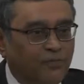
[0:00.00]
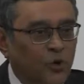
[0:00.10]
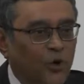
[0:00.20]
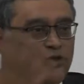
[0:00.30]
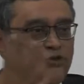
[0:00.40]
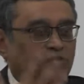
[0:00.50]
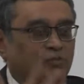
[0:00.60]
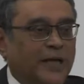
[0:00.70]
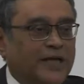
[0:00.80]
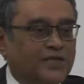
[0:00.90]
going through
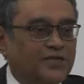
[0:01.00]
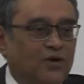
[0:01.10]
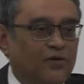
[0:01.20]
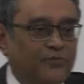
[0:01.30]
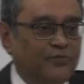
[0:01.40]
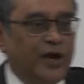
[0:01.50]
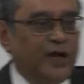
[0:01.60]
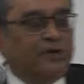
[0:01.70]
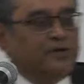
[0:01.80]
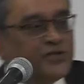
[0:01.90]
patches of
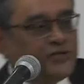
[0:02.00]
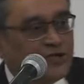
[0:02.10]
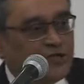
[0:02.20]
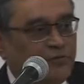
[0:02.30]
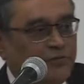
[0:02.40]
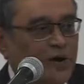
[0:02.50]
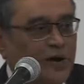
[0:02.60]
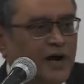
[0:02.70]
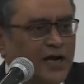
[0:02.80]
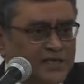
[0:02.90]
tribal districts of
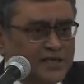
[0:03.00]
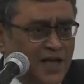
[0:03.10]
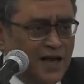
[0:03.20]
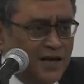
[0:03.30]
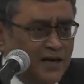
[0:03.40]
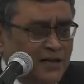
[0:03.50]
Rajasthan,